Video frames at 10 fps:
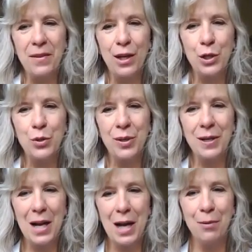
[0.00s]
Katrina
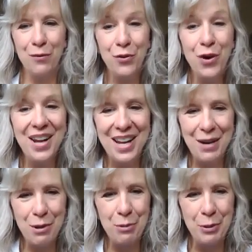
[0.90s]
Cobb on Friday,
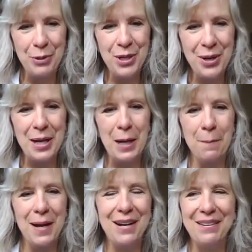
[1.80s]
where we were talking
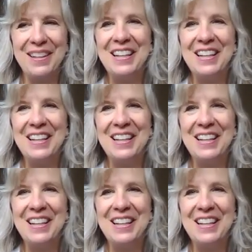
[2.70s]
about